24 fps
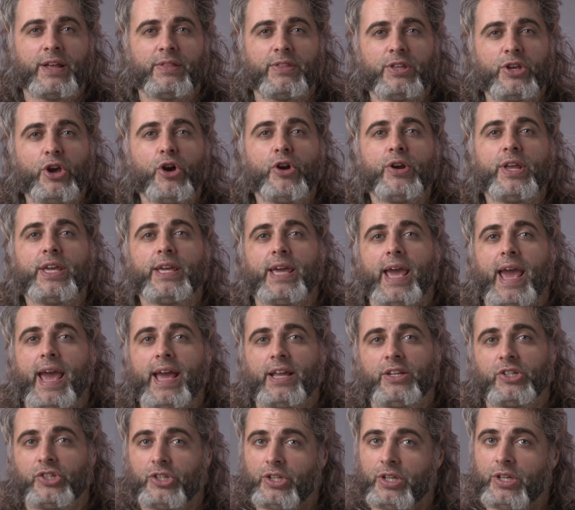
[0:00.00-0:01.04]
The only
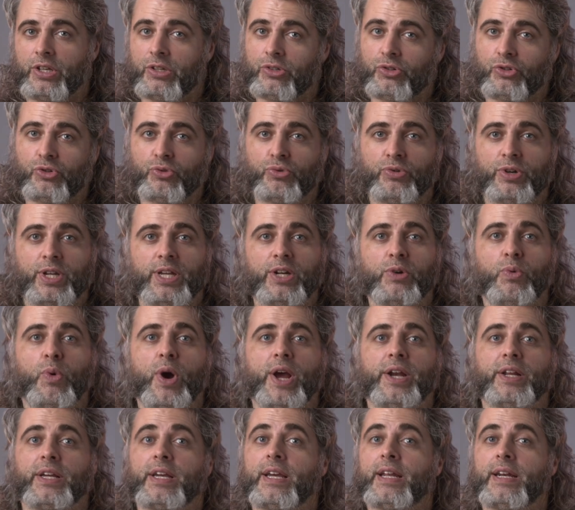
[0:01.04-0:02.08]
catch is you'll need a
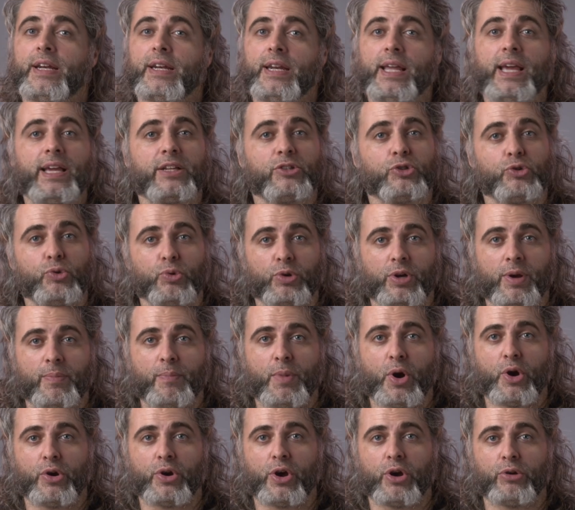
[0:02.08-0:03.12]
way to connect your
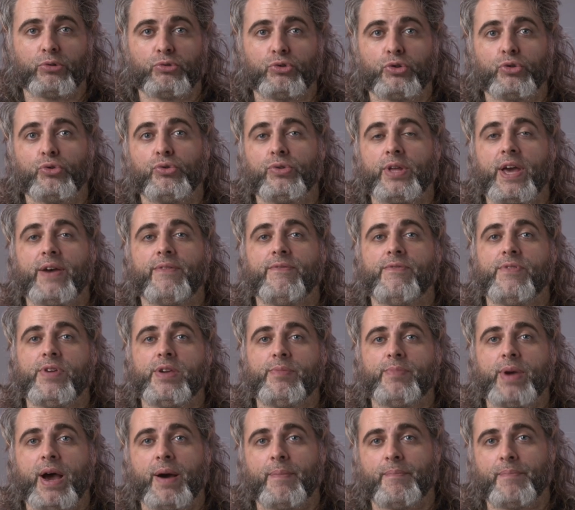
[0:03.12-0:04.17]
Komodo to that
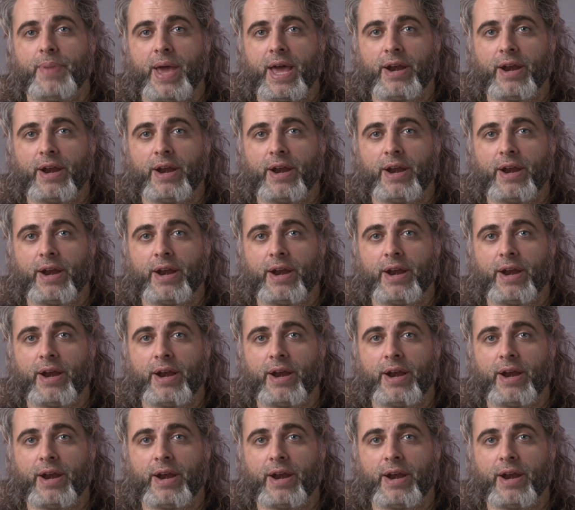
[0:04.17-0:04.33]
V-mount